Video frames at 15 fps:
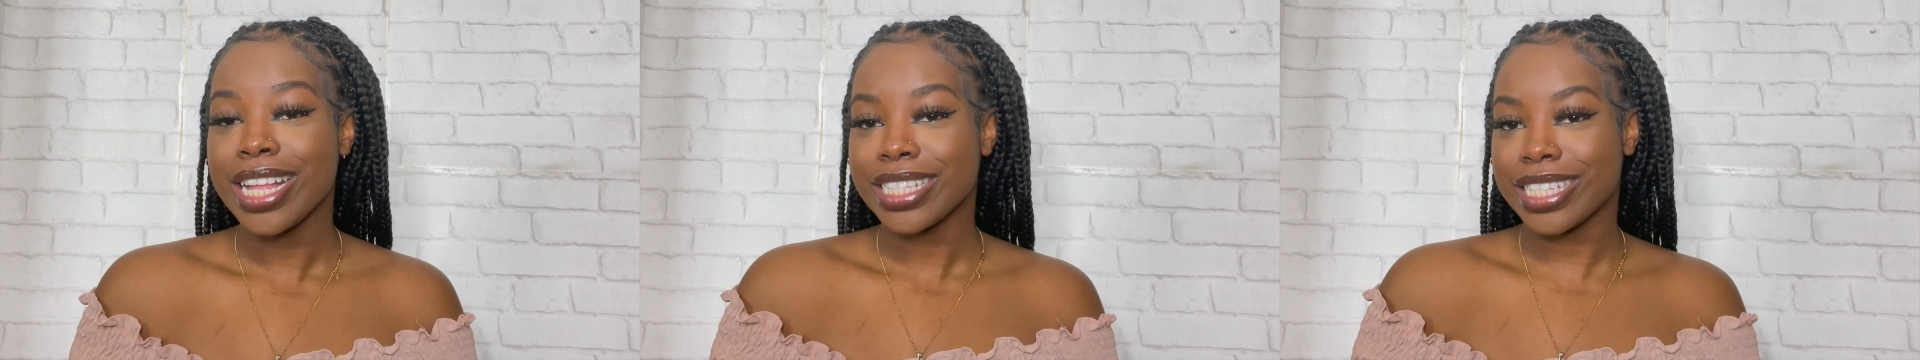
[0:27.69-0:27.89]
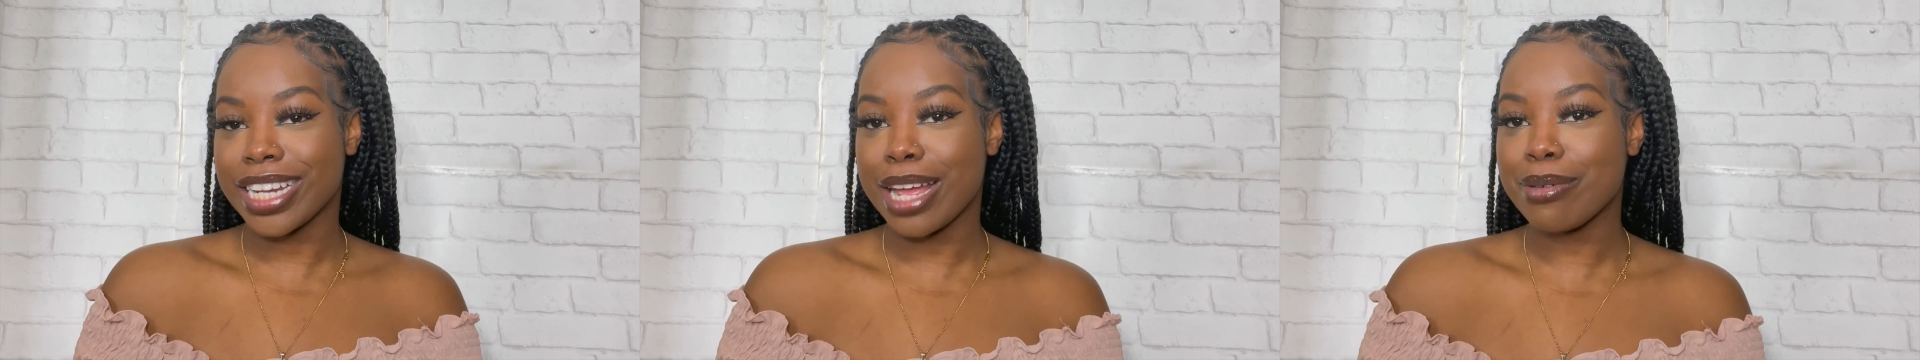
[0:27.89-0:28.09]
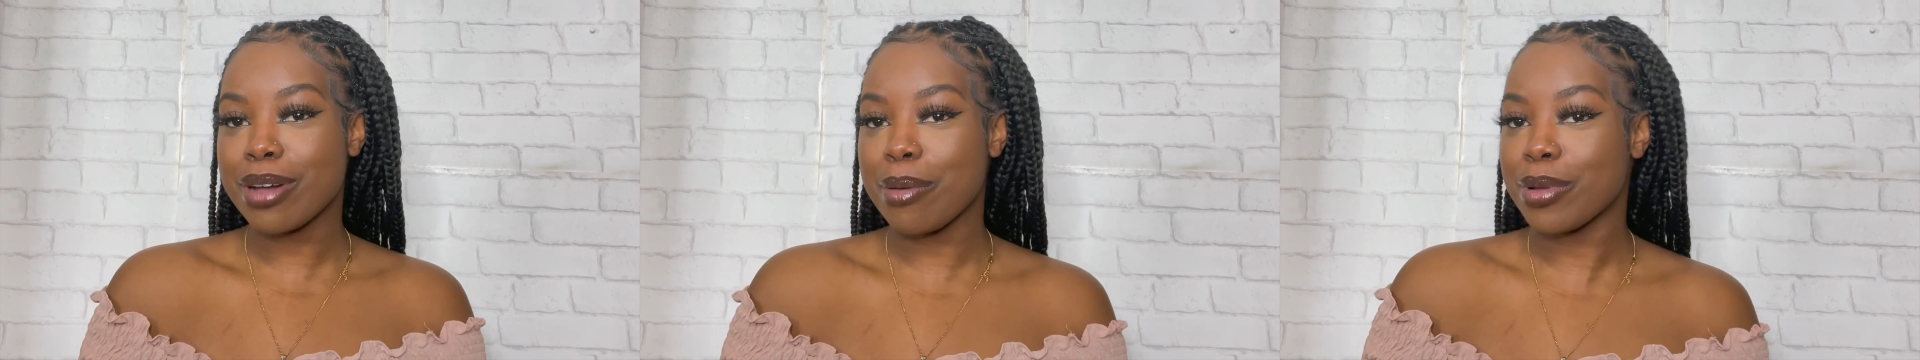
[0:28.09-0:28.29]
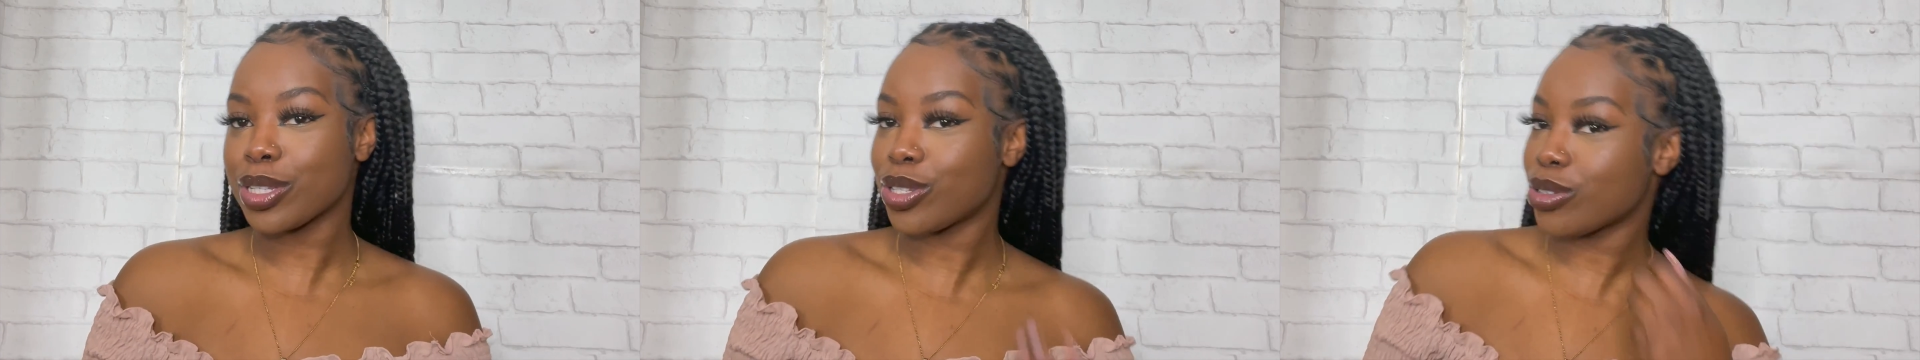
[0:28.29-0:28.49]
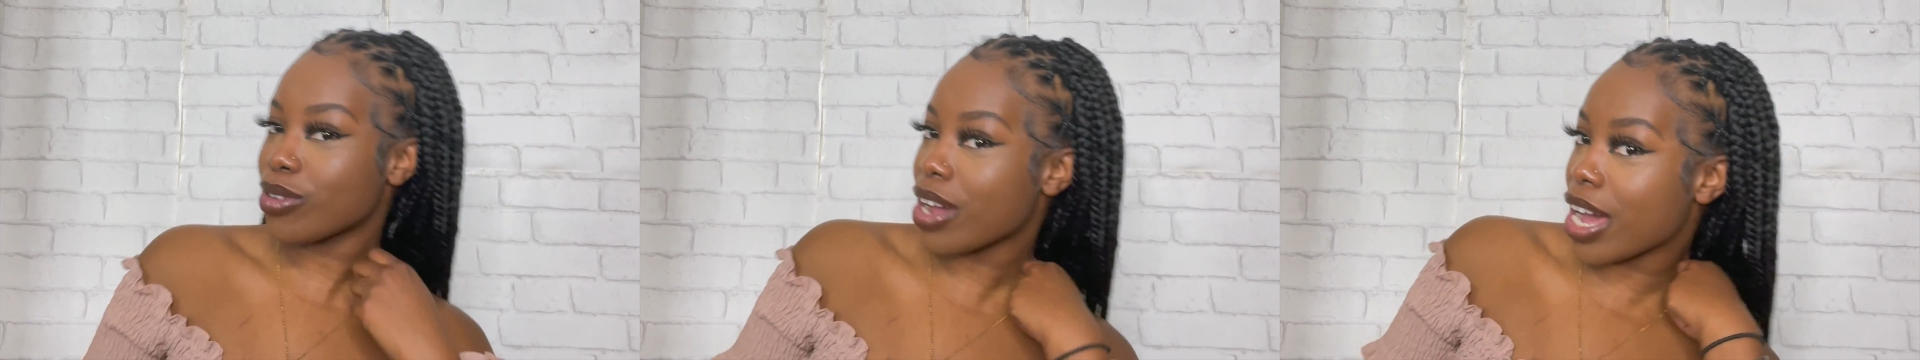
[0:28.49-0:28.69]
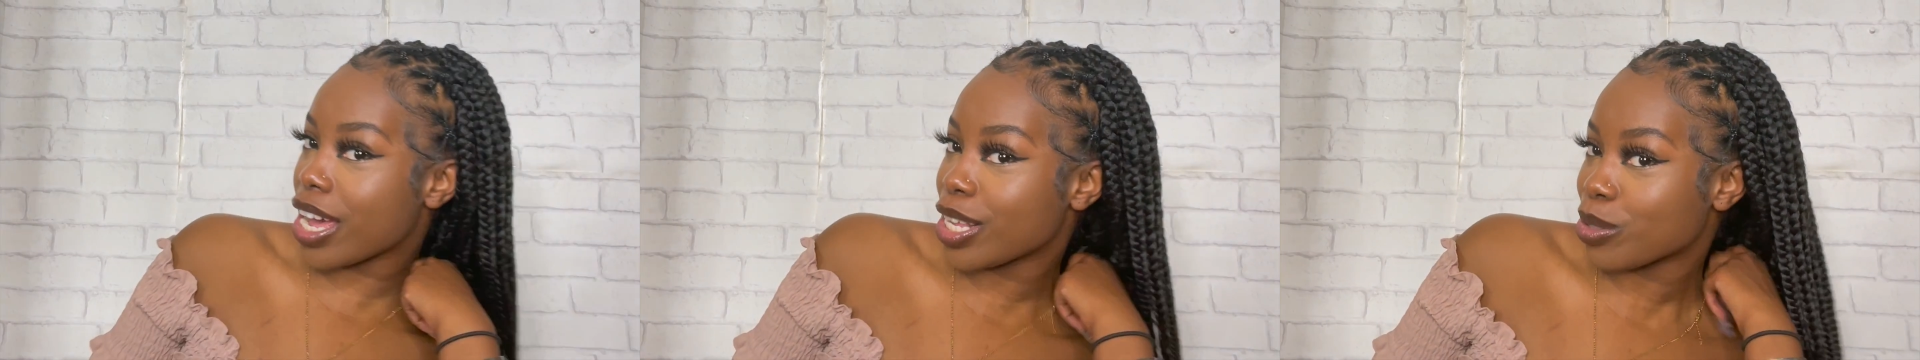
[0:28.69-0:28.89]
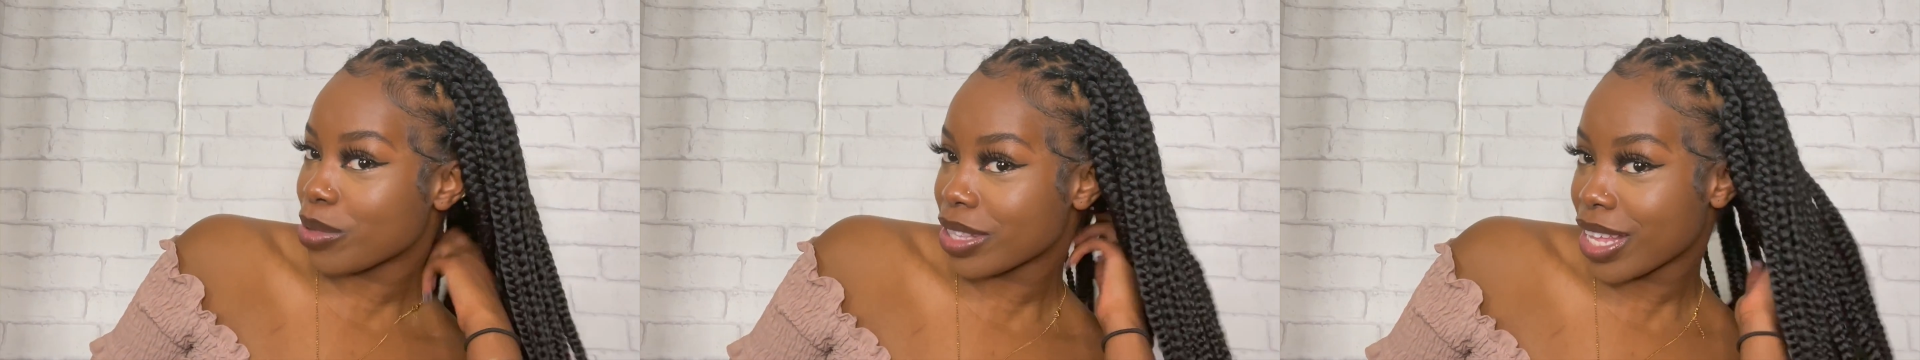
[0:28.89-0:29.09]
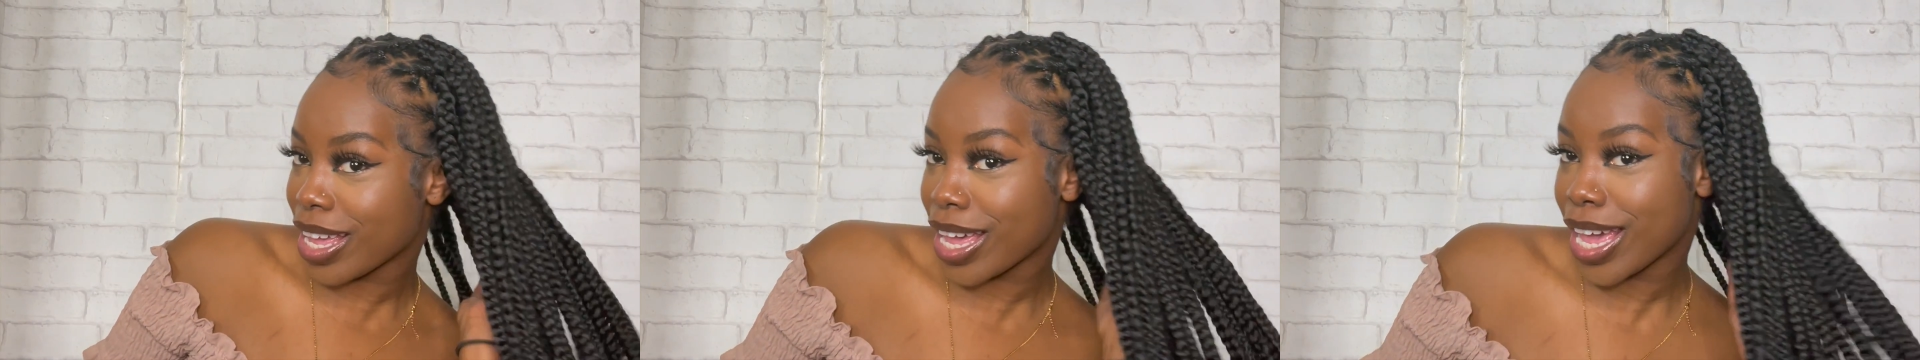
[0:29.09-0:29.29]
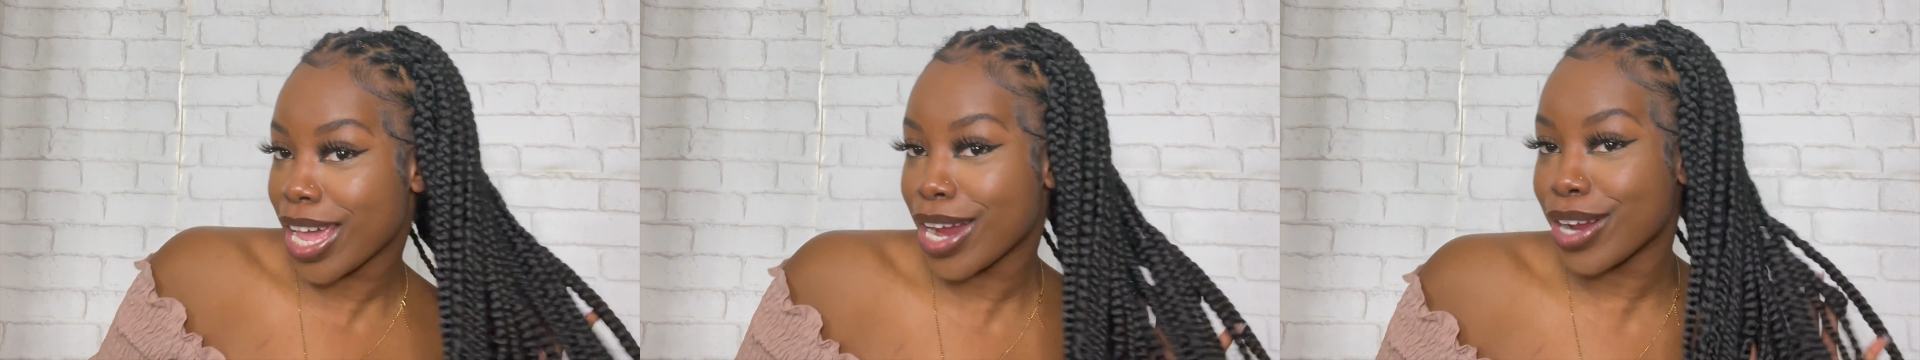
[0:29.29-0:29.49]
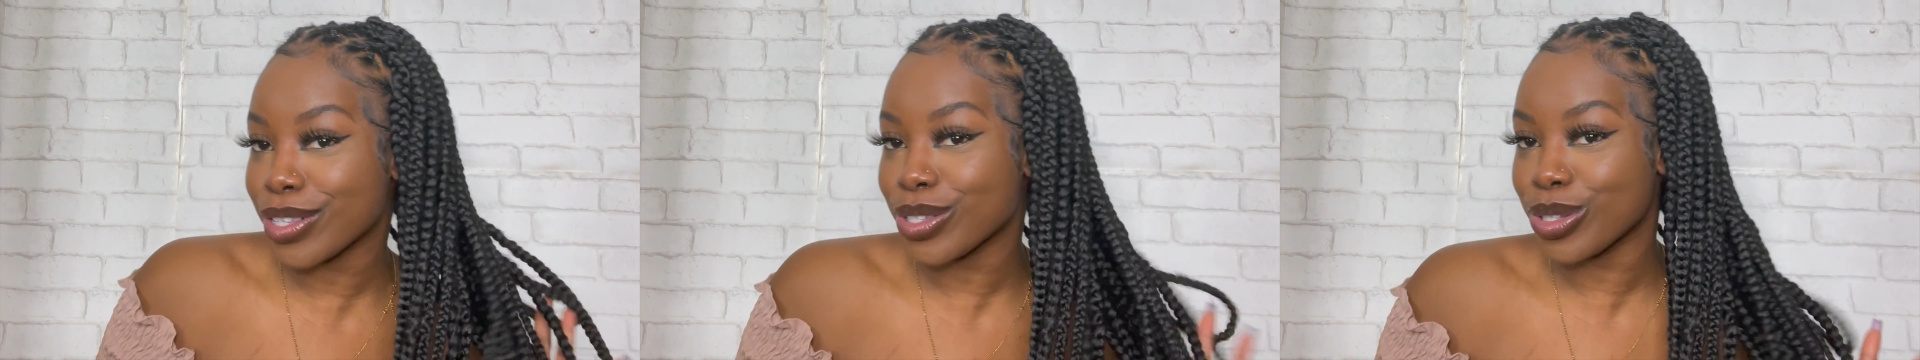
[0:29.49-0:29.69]
Today I'm coming to you guys with a
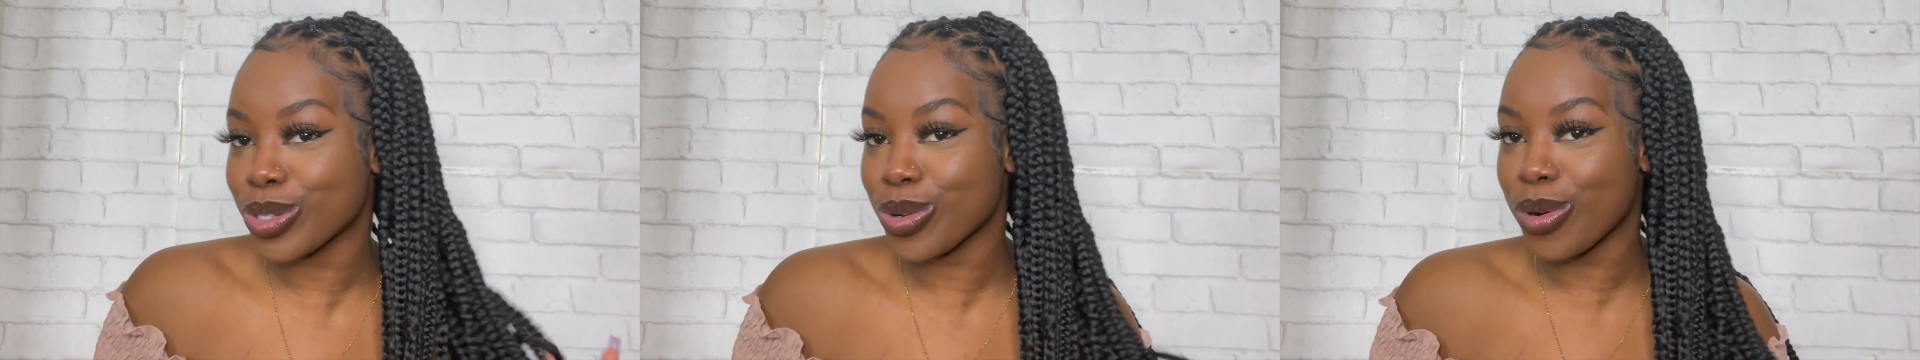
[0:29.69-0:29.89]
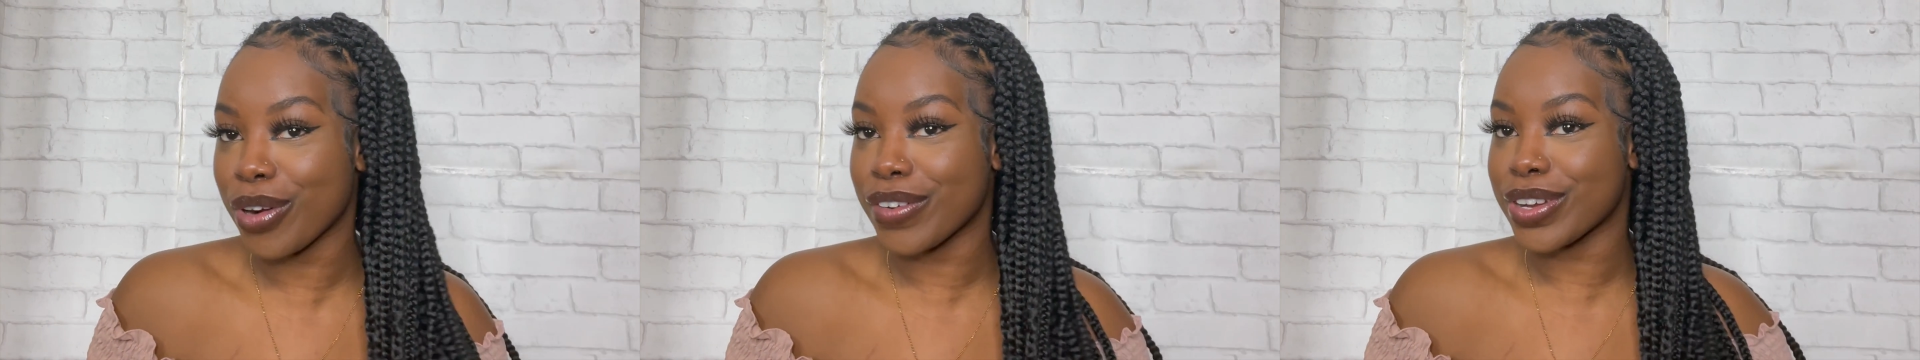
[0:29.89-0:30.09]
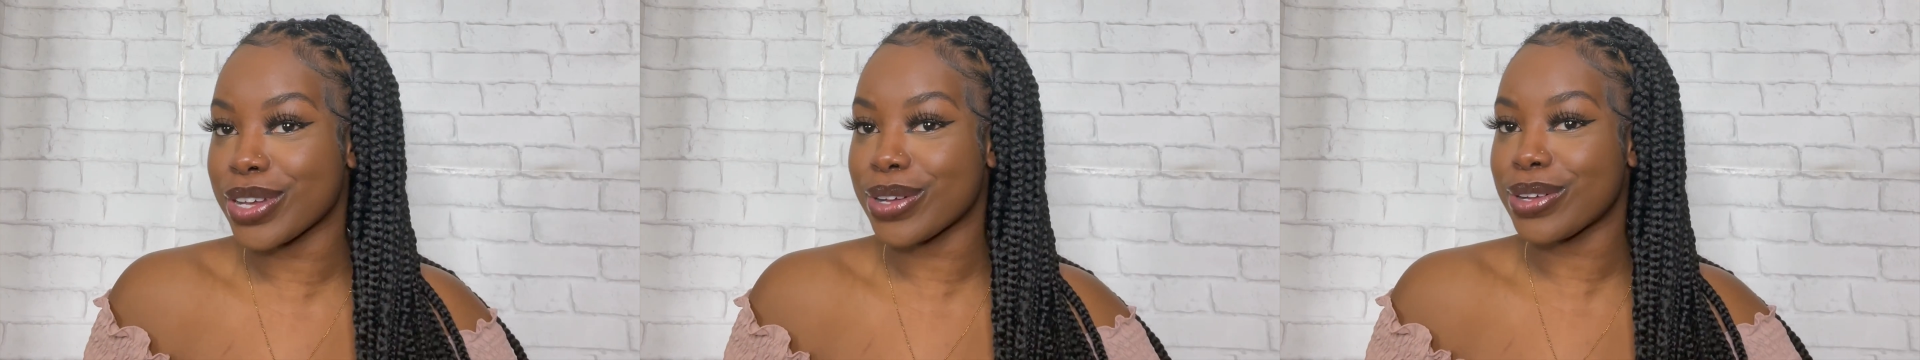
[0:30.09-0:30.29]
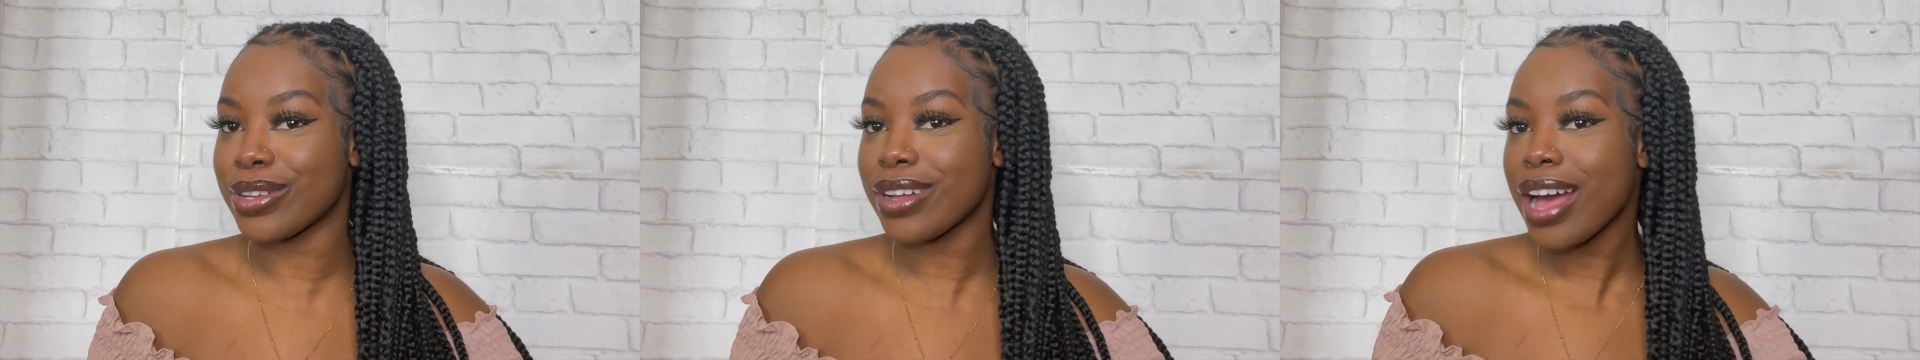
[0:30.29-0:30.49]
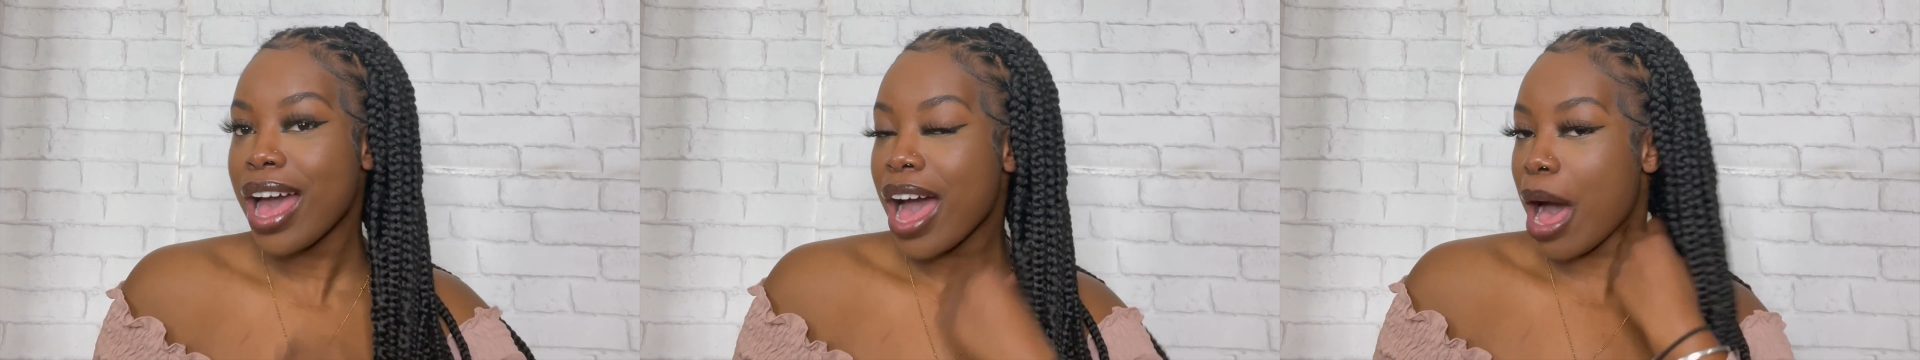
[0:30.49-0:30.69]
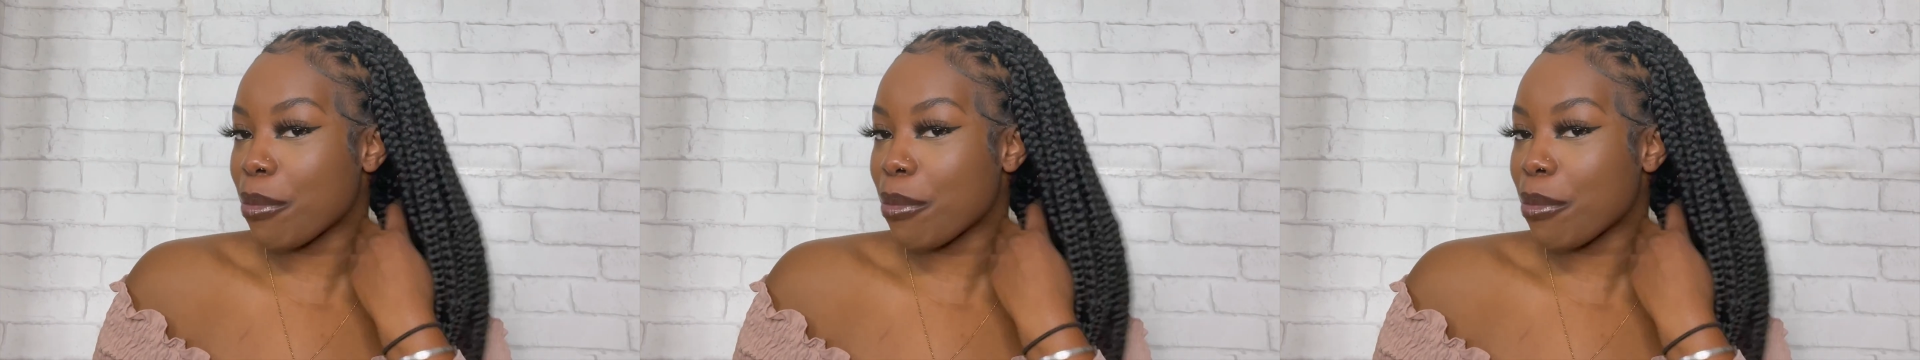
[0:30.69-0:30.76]
hair tutorial.